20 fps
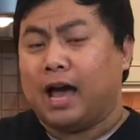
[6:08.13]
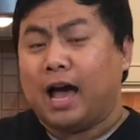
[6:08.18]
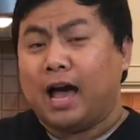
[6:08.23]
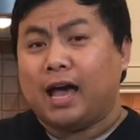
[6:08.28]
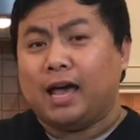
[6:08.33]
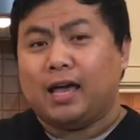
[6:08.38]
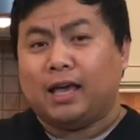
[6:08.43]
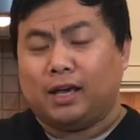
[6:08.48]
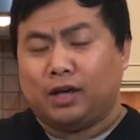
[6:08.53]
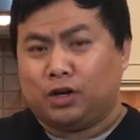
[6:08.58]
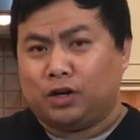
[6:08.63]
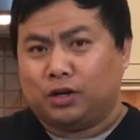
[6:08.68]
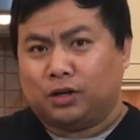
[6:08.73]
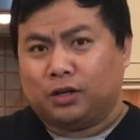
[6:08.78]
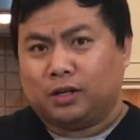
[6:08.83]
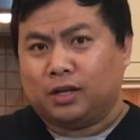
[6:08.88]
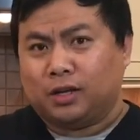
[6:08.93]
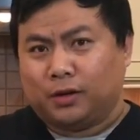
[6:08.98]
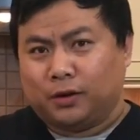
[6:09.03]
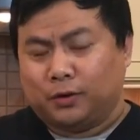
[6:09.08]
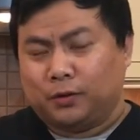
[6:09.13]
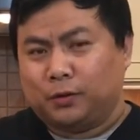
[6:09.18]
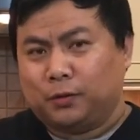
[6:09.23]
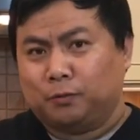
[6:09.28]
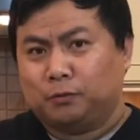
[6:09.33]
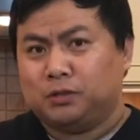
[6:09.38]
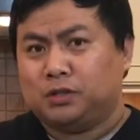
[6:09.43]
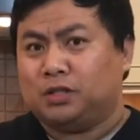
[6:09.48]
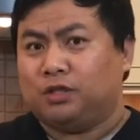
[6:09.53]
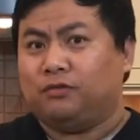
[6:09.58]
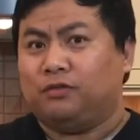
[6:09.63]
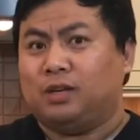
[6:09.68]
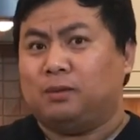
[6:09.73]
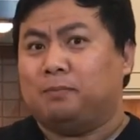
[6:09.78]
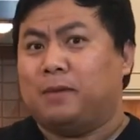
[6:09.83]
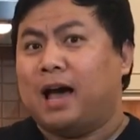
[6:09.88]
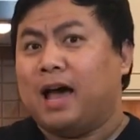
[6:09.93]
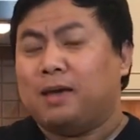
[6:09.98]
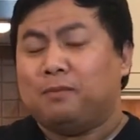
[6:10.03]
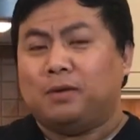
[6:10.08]
I cook at home to
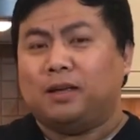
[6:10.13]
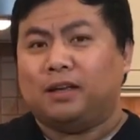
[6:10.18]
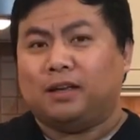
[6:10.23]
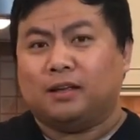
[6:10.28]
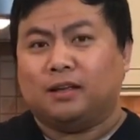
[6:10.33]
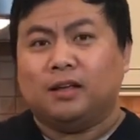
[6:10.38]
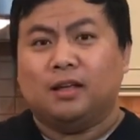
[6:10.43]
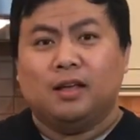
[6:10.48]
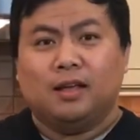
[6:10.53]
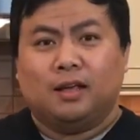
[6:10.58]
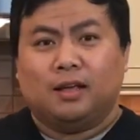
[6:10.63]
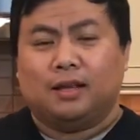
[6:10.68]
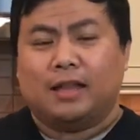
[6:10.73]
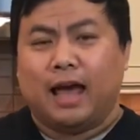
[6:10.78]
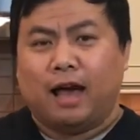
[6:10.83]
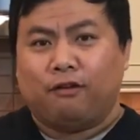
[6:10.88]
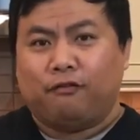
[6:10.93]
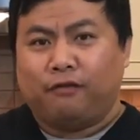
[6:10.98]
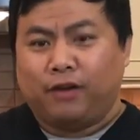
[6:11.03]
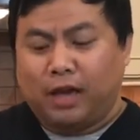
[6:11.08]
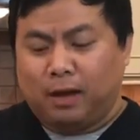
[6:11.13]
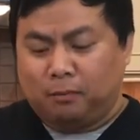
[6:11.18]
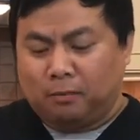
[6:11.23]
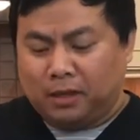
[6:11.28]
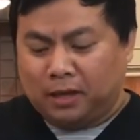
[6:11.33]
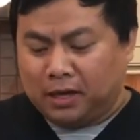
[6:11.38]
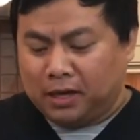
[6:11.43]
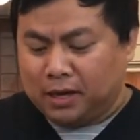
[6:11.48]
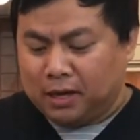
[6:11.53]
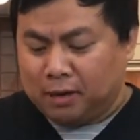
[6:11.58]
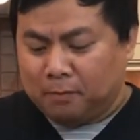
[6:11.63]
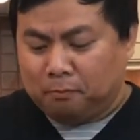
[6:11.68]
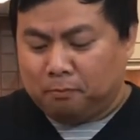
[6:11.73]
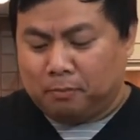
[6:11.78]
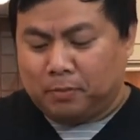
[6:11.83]
feed my big Lao family.